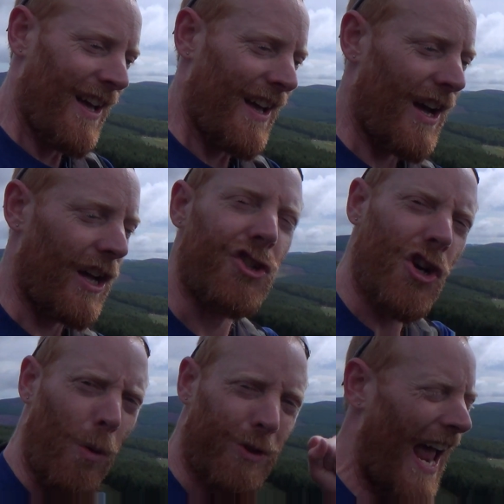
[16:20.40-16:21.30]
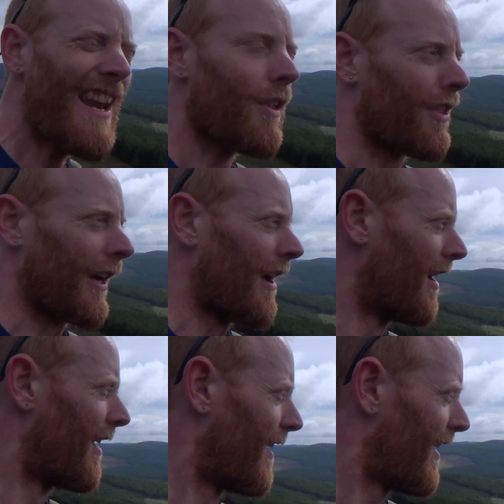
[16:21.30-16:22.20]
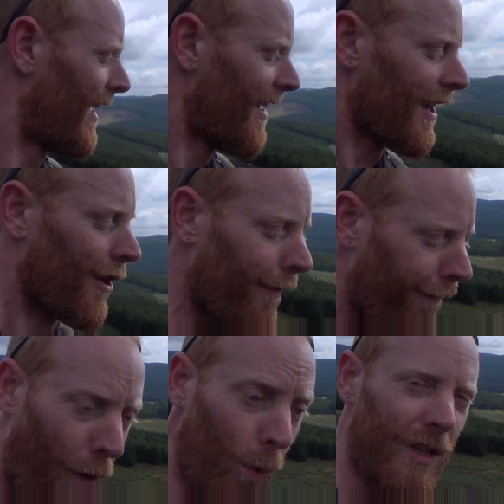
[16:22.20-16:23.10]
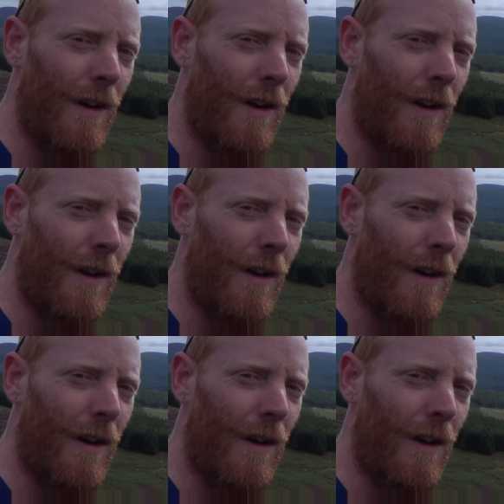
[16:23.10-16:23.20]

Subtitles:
a jolt, anything, fall